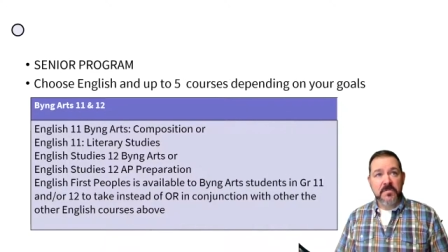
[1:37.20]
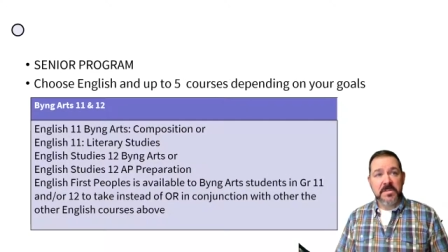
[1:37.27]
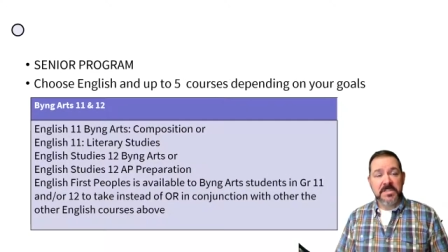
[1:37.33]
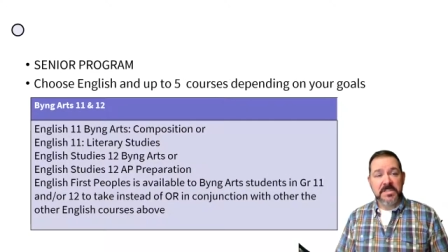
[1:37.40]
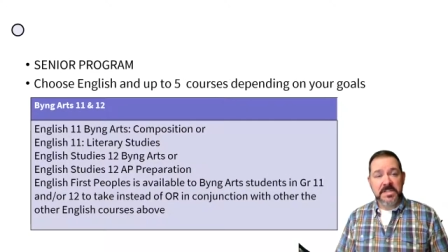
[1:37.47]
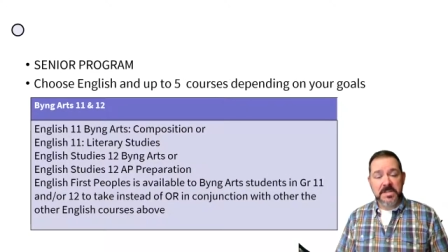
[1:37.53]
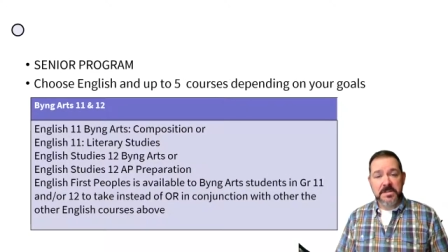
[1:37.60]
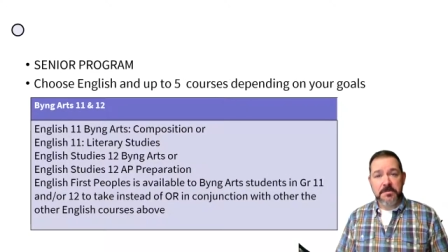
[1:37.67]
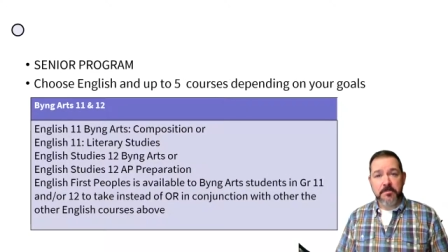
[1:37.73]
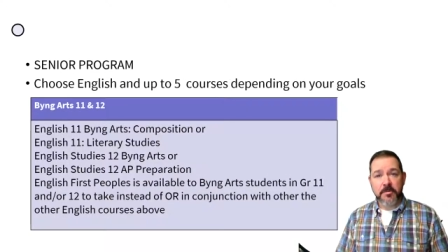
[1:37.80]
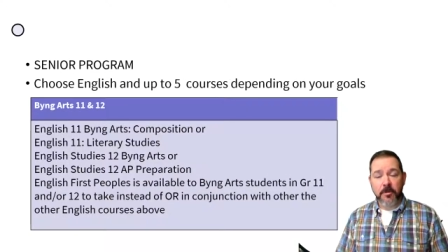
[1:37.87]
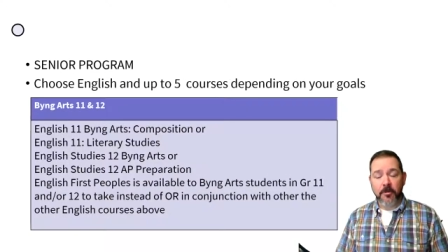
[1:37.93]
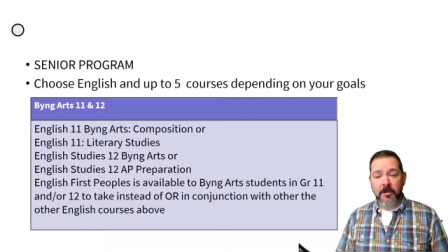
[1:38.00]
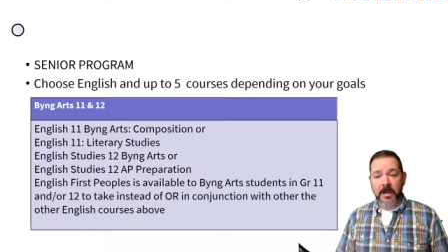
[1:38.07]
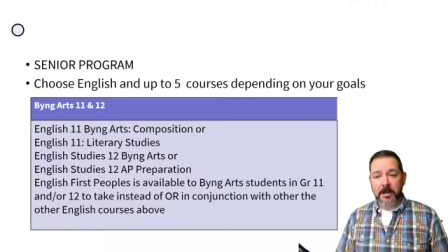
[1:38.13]
For the senior
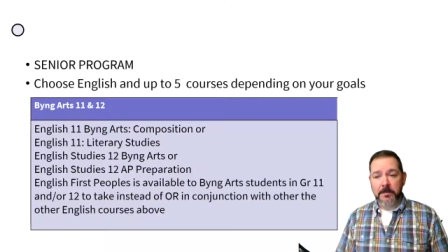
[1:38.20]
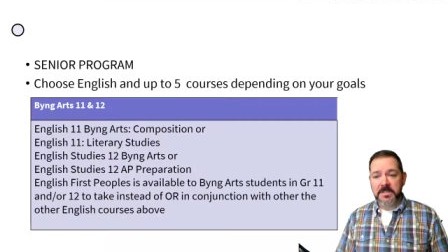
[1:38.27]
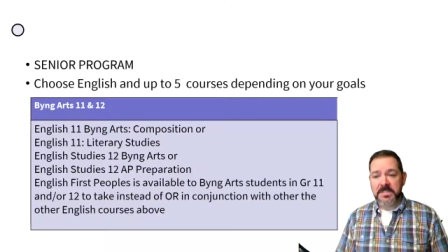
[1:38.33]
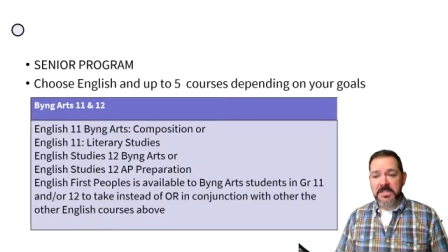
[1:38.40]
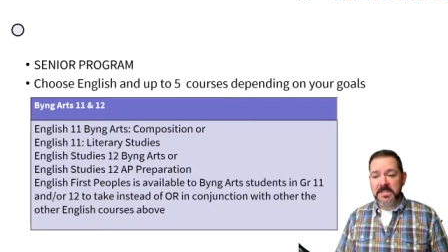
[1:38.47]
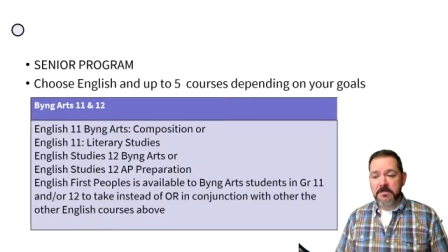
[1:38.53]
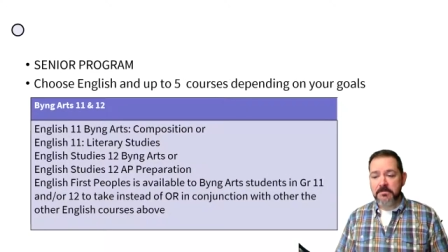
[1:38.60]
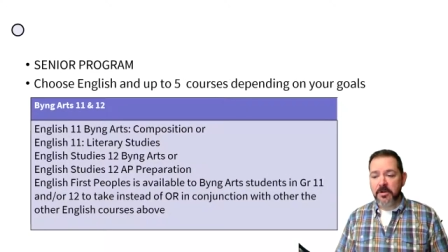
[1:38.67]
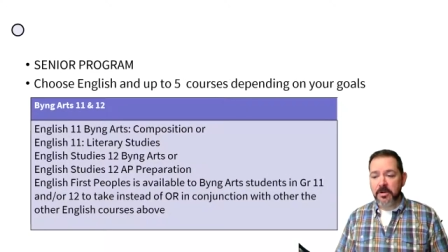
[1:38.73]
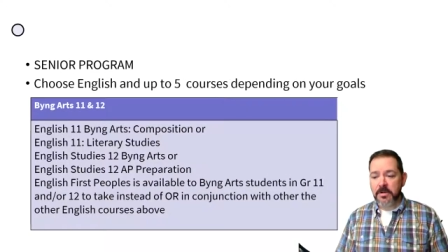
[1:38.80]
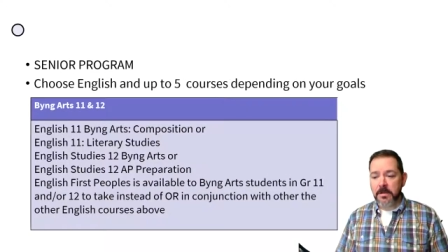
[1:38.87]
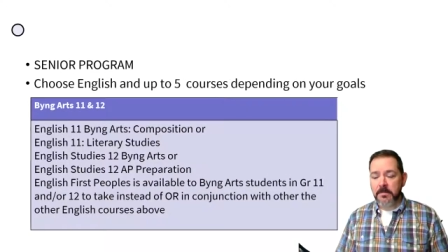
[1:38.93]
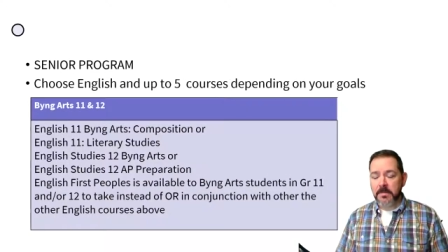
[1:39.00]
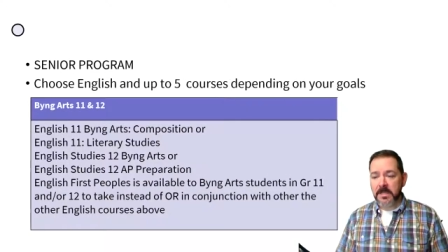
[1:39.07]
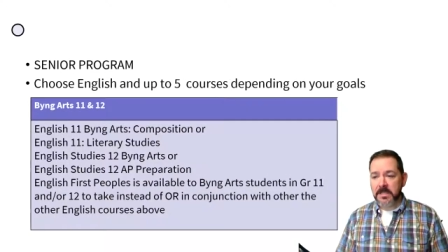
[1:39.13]
program, the senior
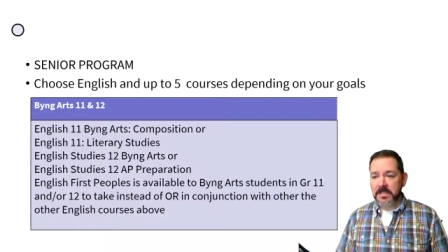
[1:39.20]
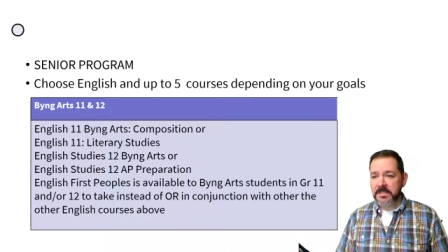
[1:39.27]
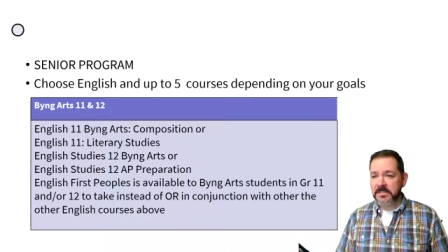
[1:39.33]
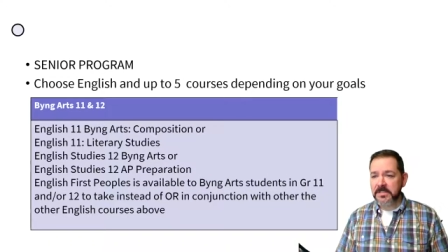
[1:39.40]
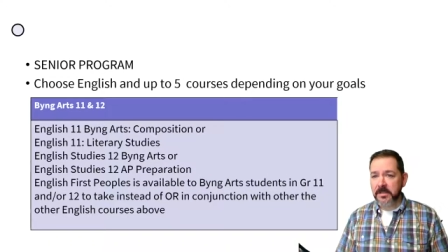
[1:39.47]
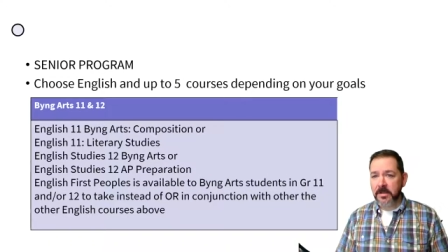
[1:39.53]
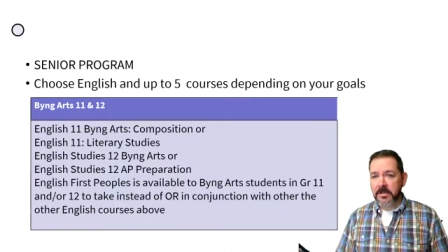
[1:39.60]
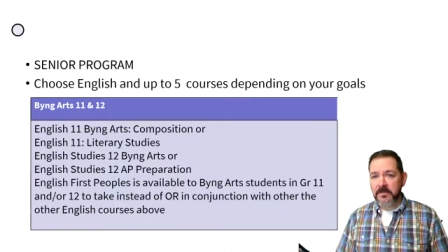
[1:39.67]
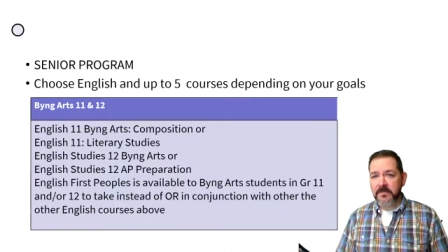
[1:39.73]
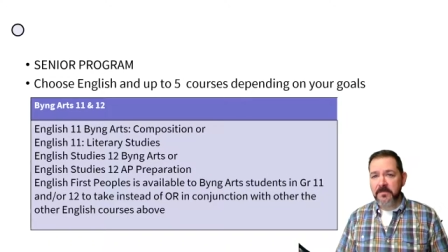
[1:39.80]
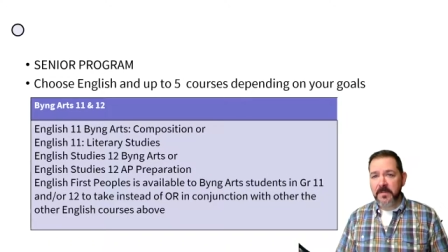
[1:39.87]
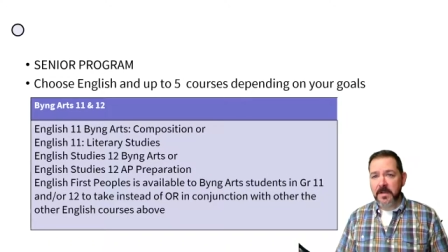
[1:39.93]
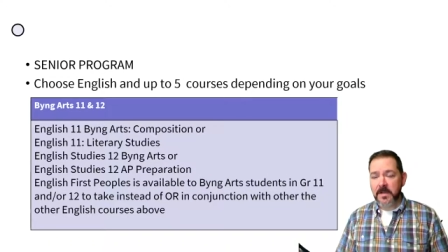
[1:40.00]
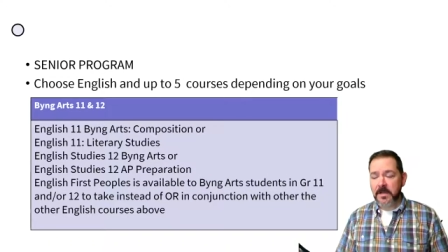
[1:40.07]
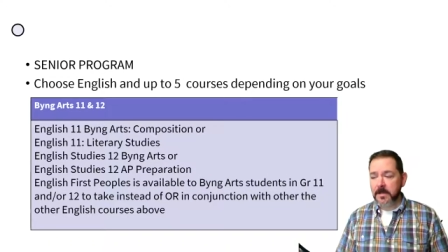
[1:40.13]
program, there's a lot
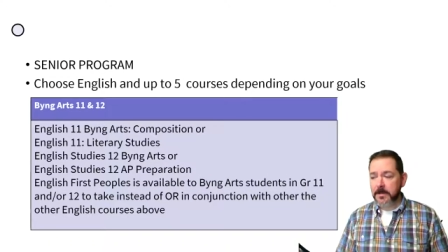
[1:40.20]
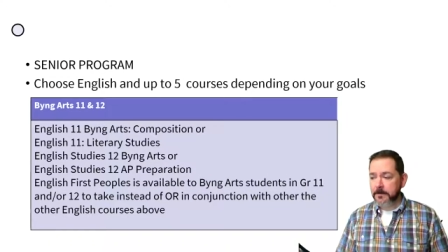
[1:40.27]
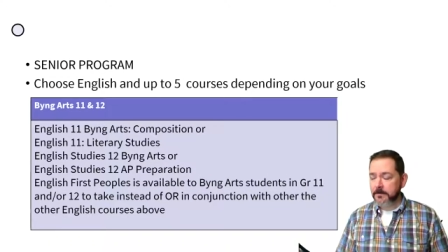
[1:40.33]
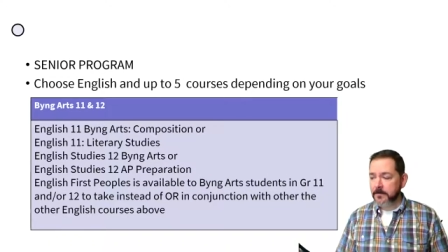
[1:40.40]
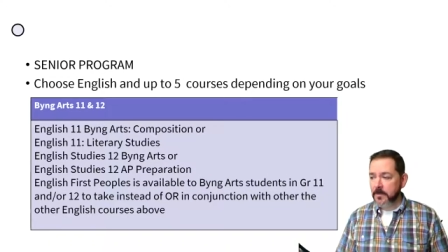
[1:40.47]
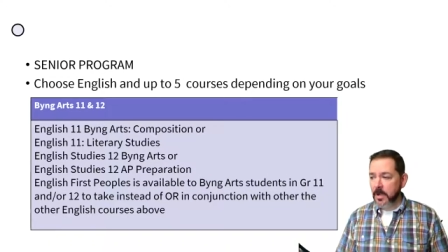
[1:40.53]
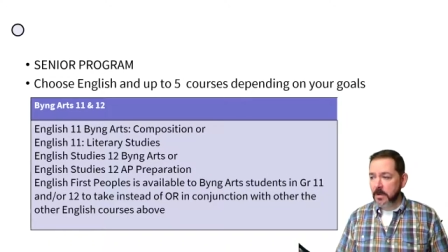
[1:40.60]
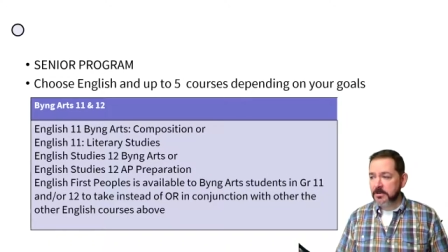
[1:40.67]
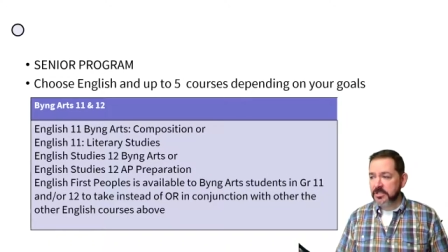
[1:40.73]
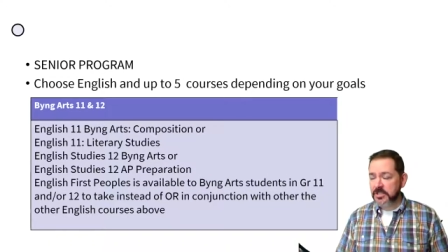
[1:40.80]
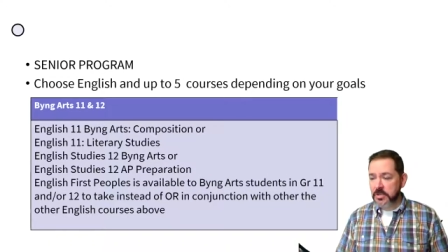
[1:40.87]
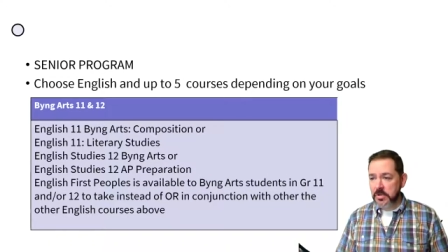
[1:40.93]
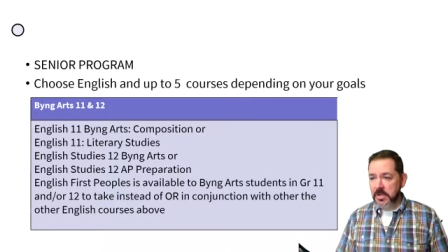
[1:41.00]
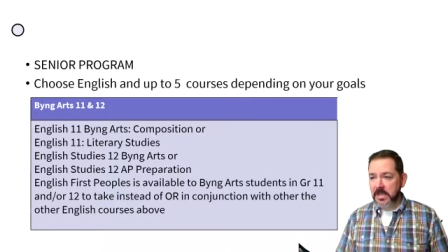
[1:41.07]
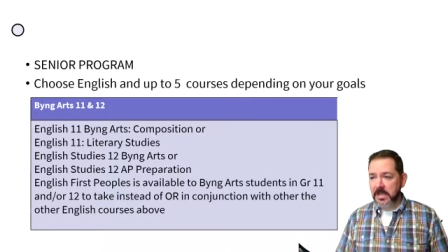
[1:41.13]
of um,
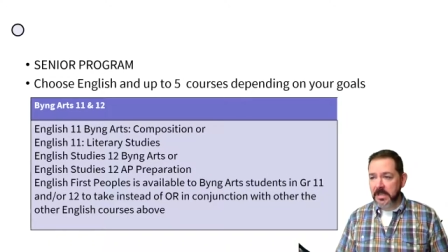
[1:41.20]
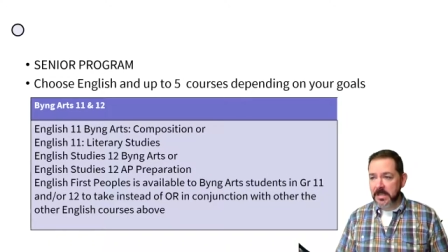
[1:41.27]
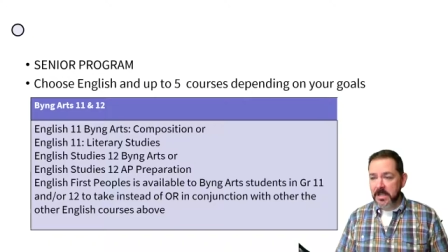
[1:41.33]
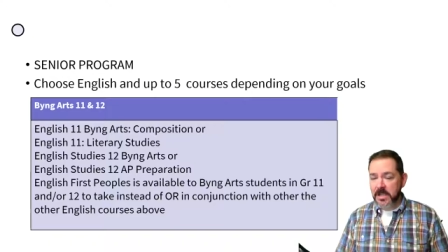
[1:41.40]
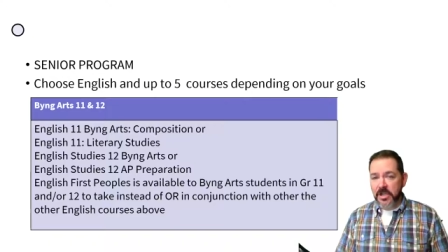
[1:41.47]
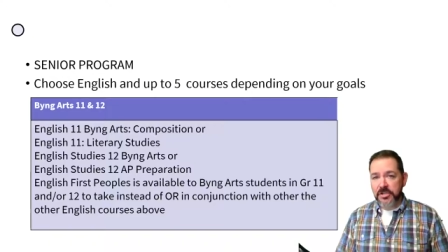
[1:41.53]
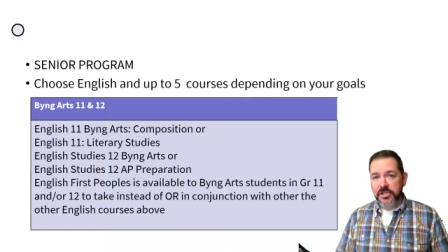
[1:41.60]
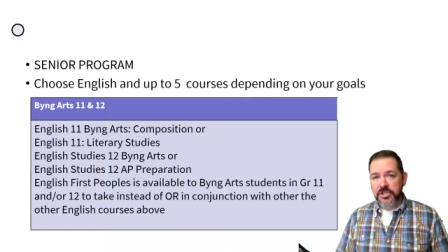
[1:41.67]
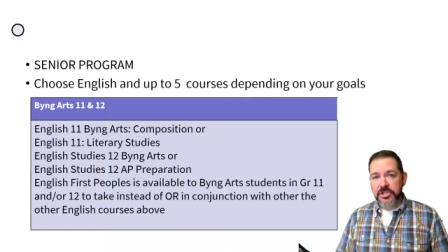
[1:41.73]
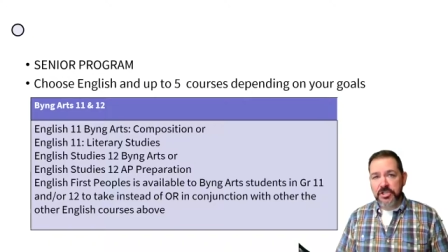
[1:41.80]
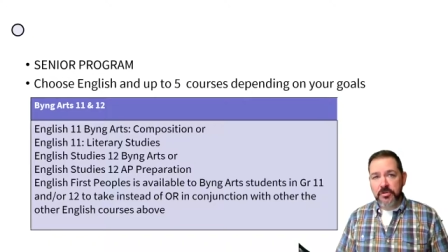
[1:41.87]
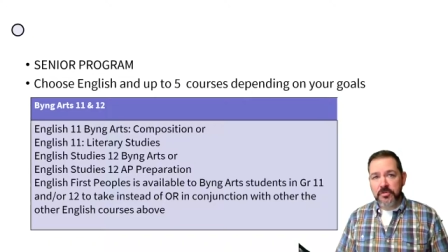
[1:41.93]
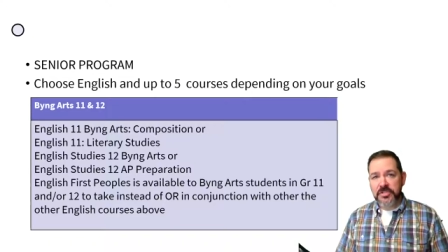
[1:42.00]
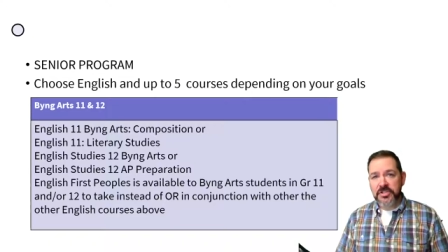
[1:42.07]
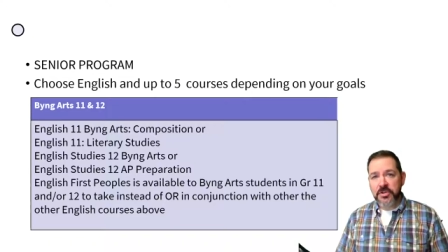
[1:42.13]
opportunity to
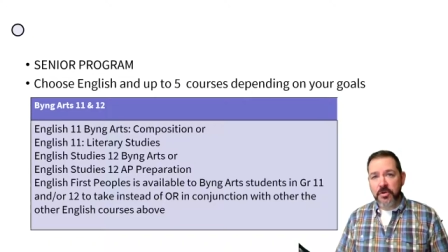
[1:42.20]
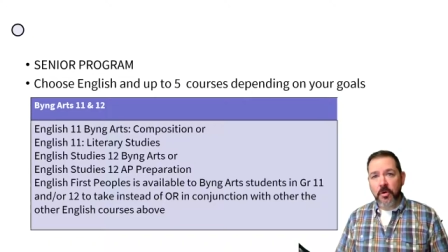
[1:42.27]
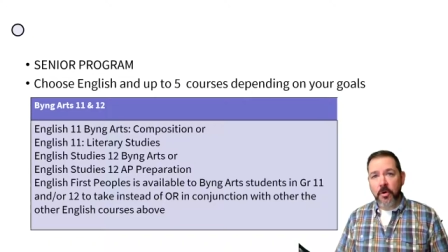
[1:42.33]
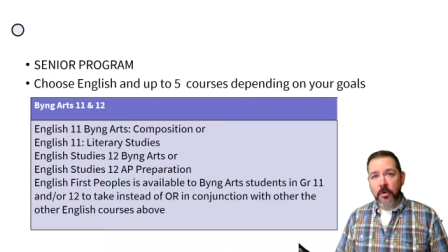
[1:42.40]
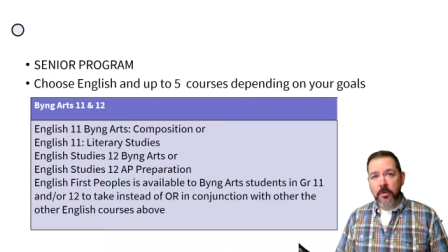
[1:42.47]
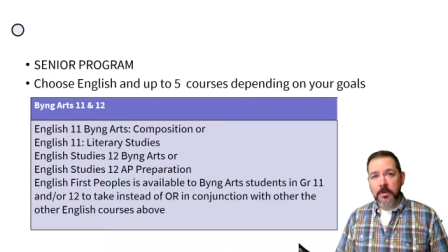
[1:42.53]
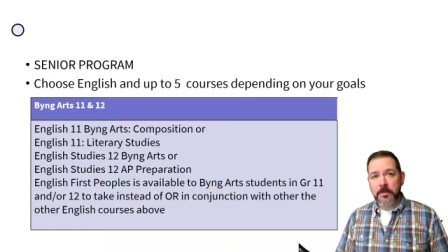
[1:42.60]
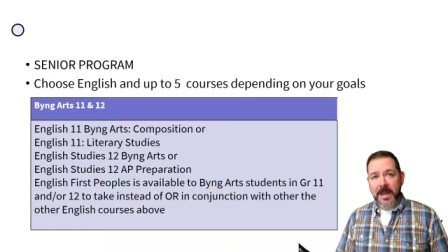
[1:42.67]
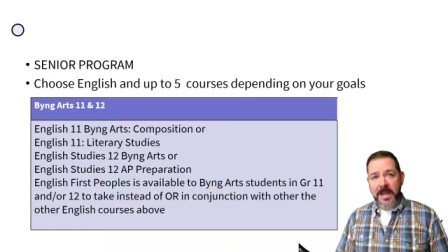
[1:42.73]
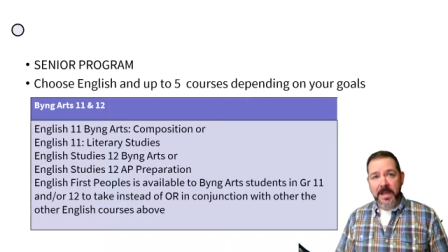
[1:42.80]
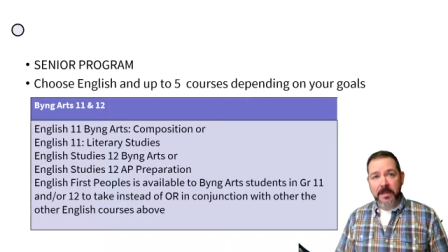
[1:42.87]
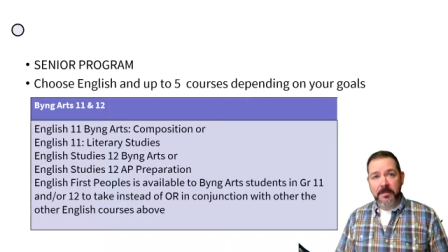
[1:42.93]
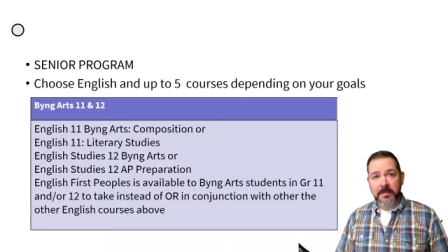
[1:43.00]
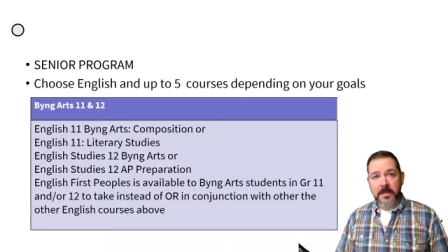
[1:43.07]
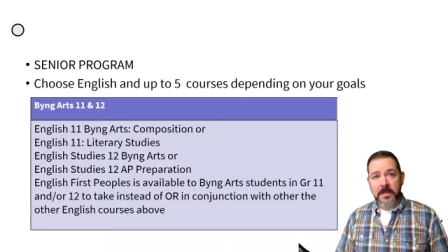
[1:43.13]
choose your own
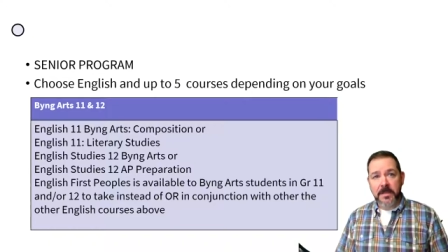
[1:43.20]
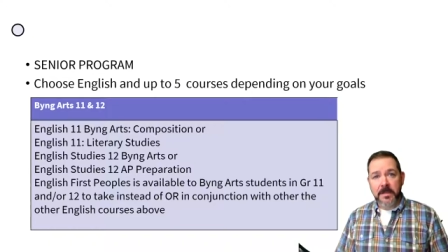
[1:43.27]
path.